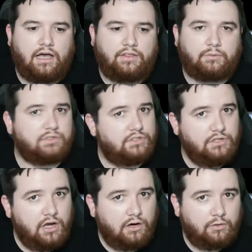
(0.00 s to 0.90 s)
There was
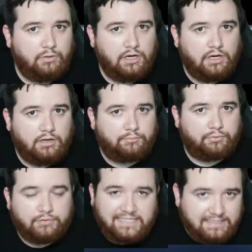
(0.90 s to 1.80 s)
no
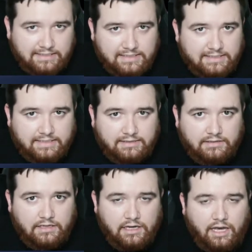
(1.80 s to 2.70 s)
preseason.
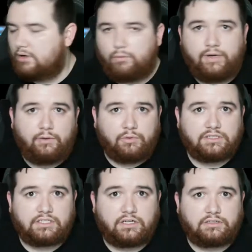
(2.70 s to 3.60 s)
Week
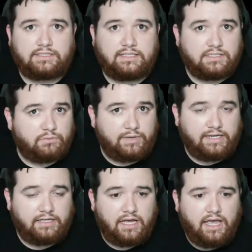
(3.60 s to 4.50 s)
1 starts this
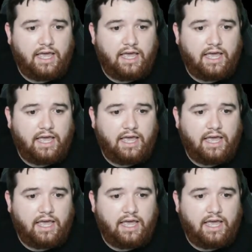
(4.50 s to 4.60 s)
week.